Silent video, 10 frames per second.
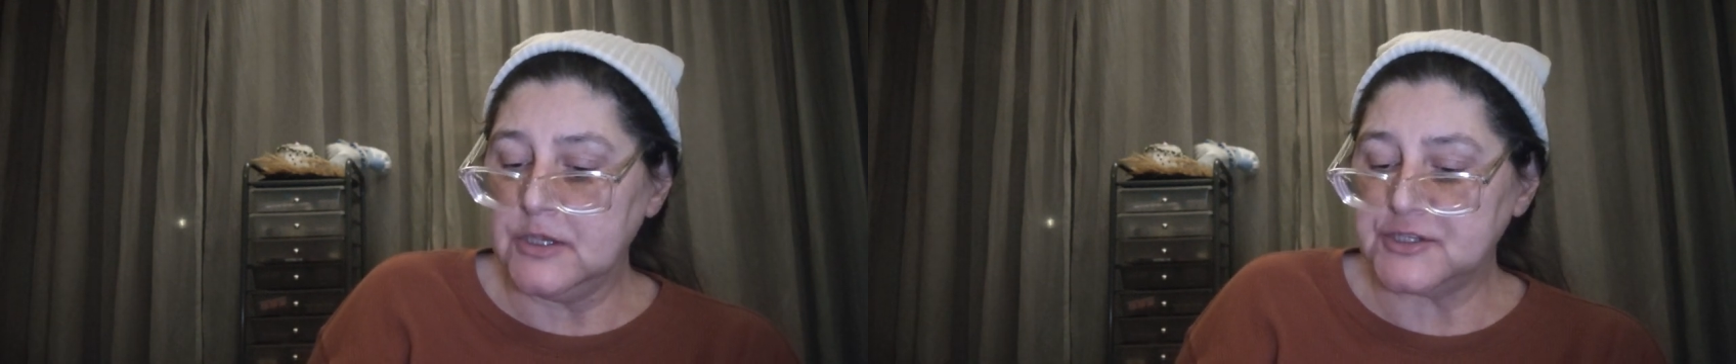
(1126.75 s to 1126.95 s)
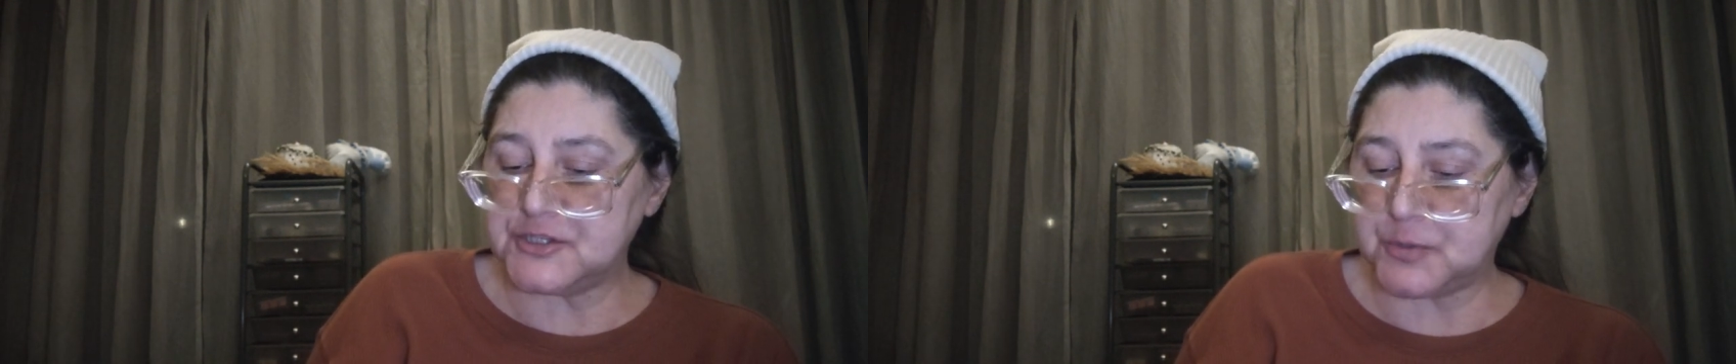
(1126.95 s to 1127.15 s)

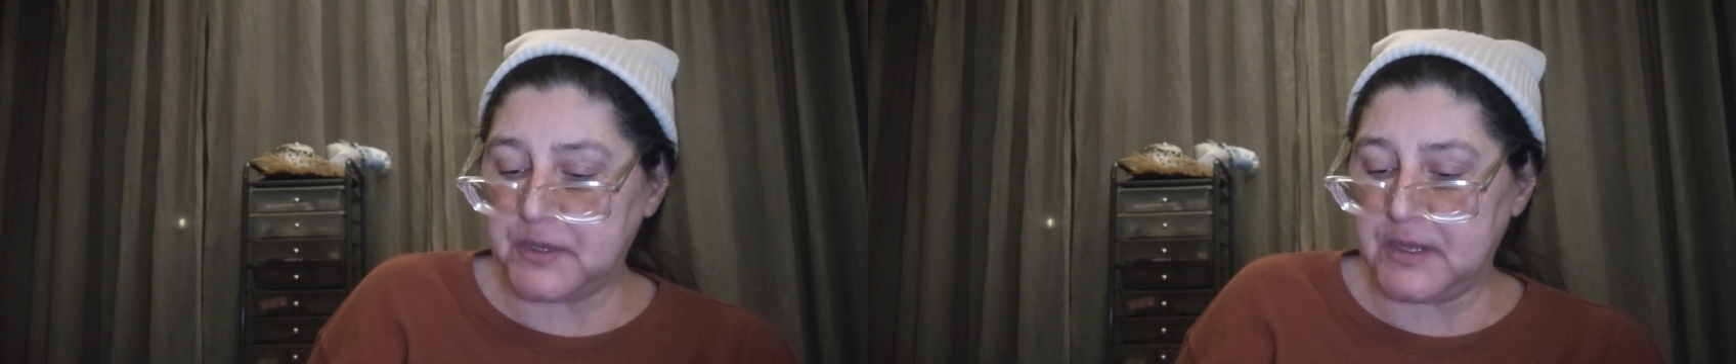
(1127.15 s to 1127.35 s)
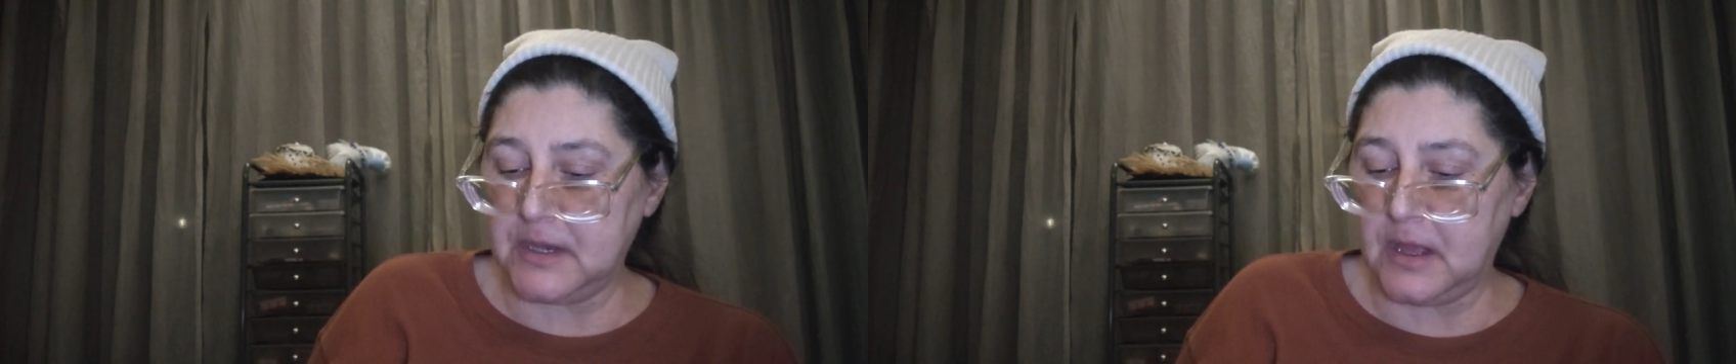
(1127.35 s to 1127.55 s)

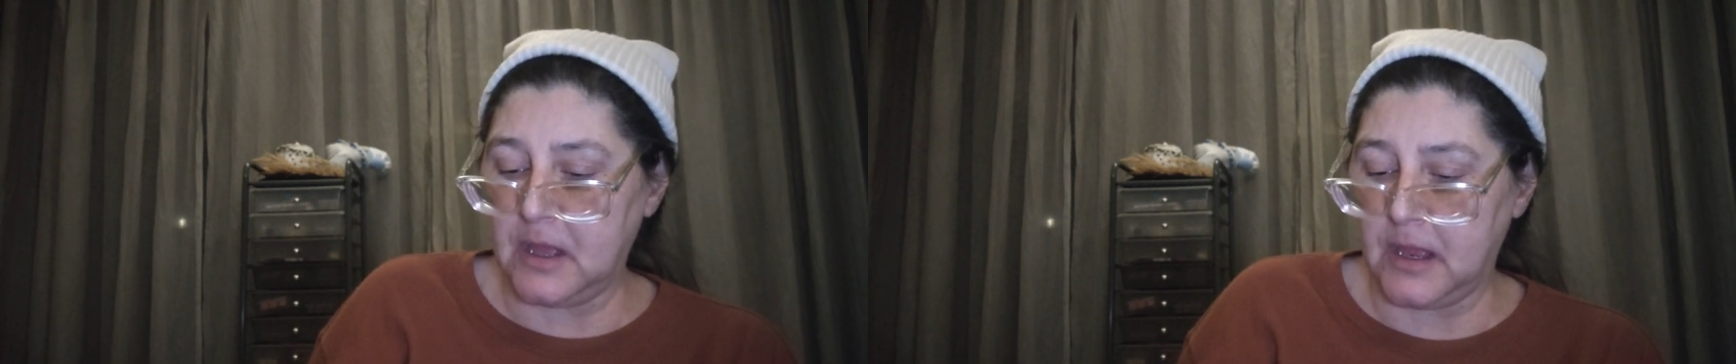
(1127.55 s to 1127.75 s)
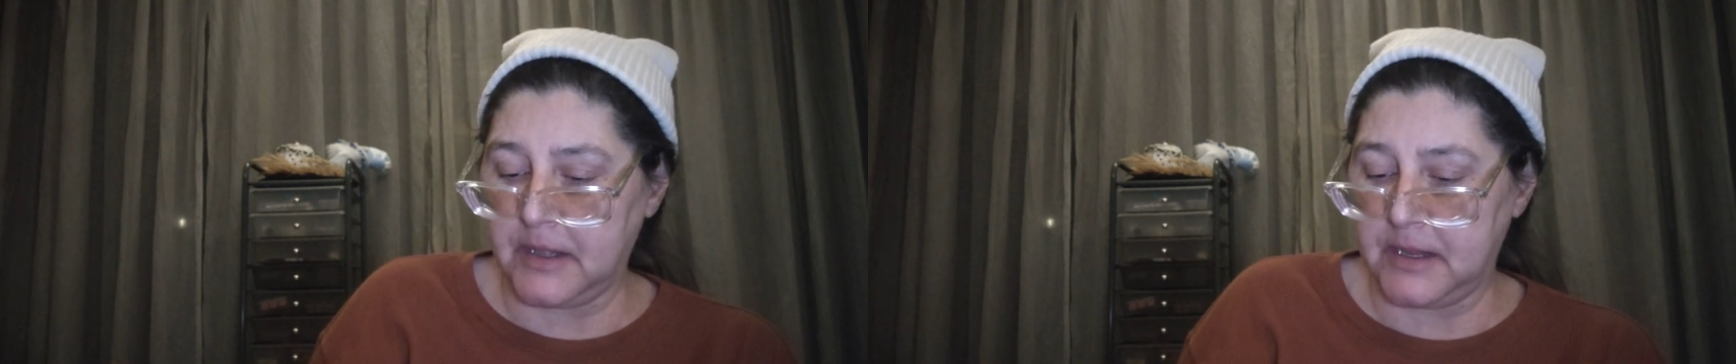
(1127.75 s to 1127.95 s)
sweet
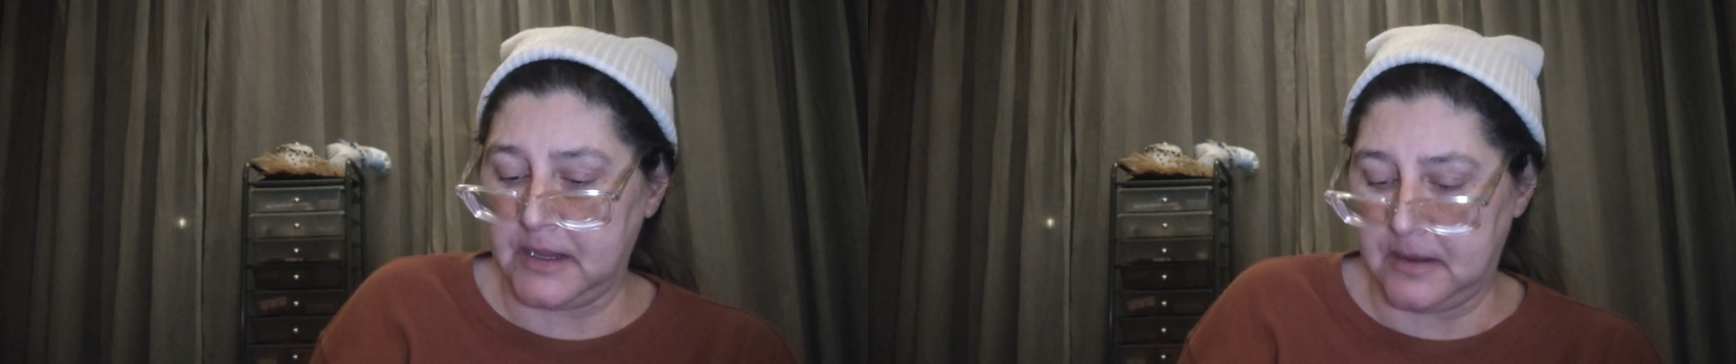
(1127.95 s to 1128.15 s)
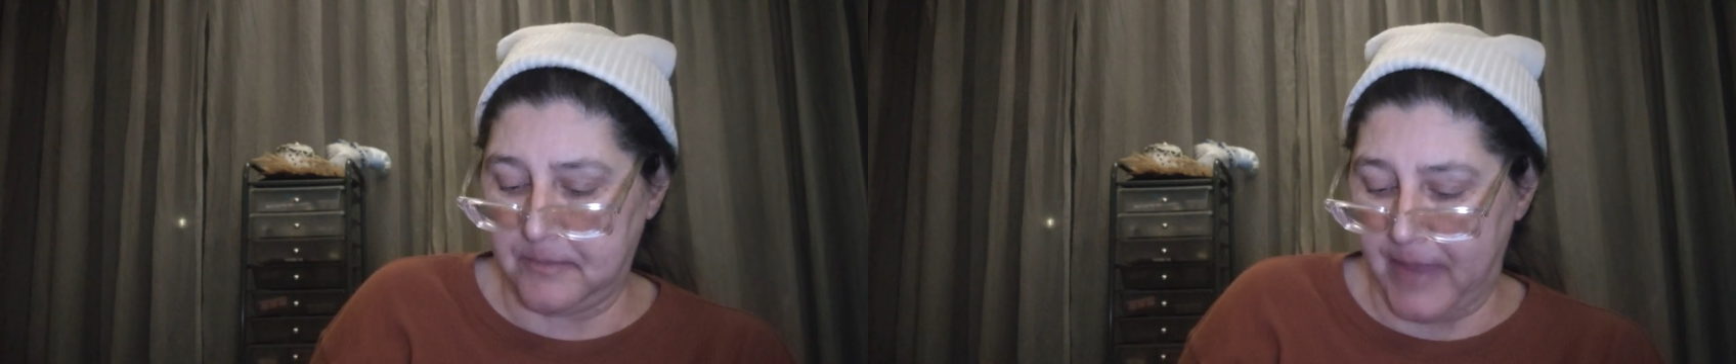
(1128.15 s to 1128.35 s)

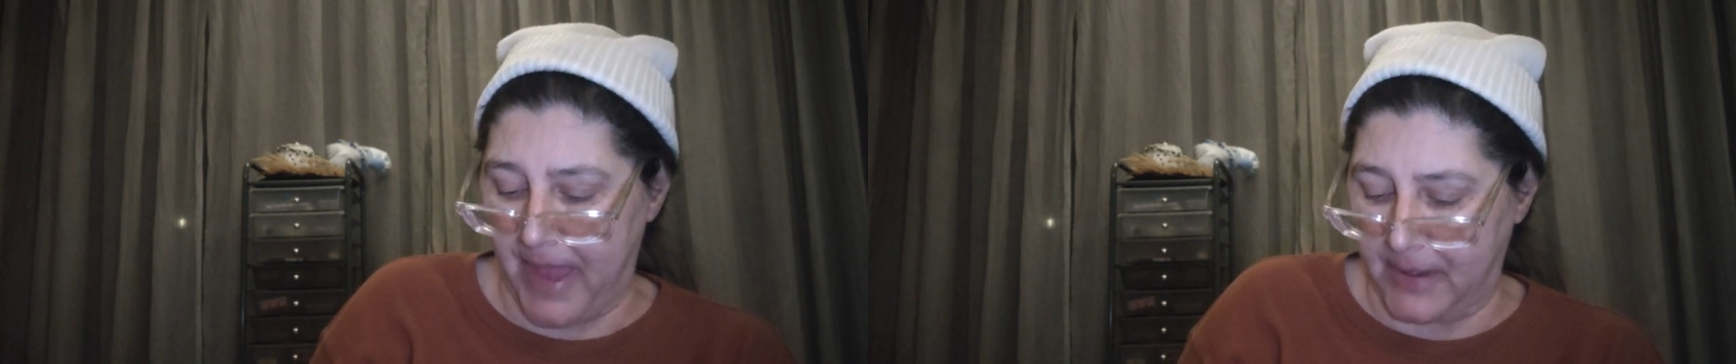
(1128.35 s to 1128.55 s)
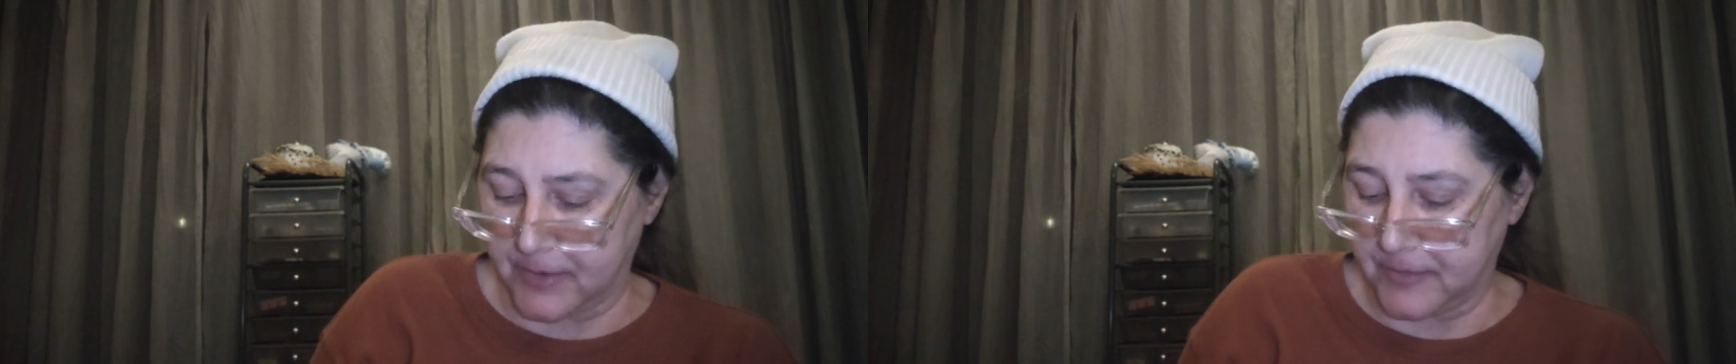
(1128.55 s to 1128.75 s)
honey
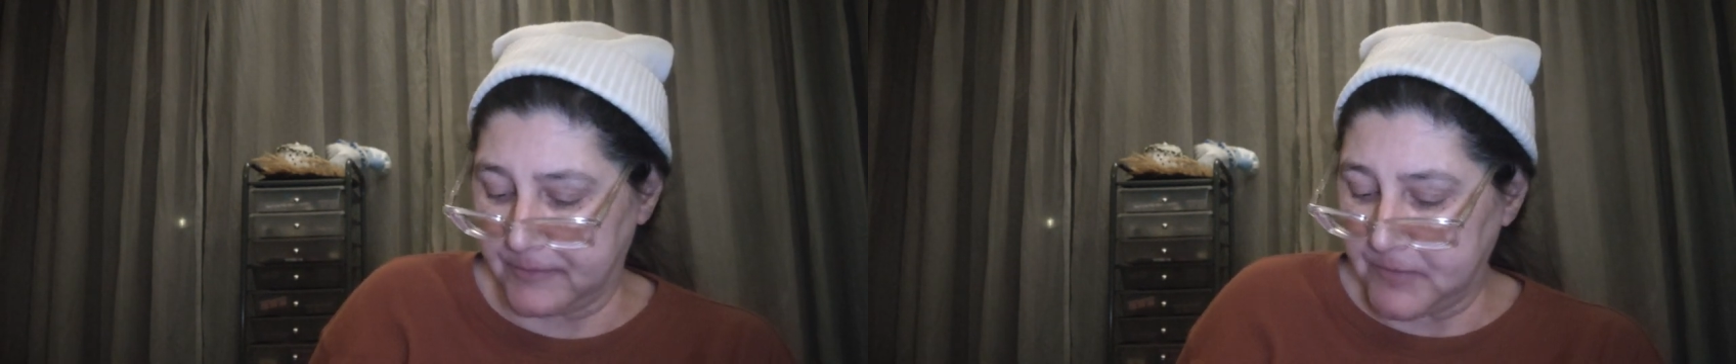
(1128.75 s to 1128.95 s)
batter.